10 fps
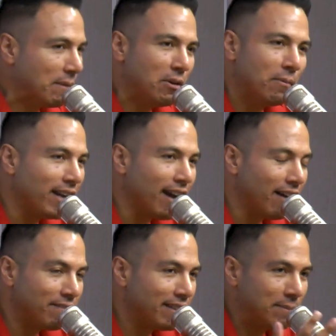no money
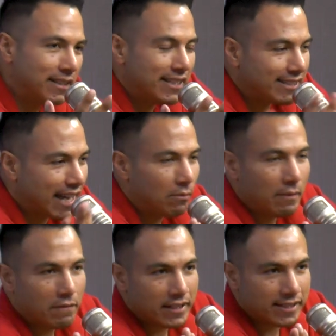off of it, but just I want
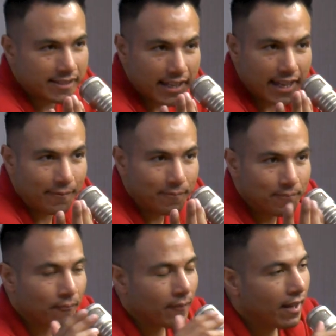my friends to see it.
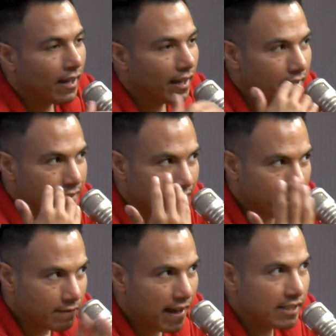
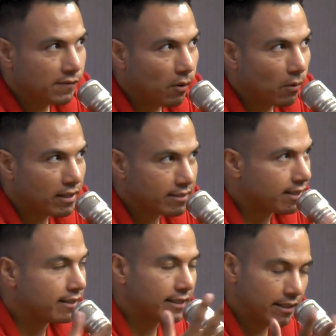Fast forward to,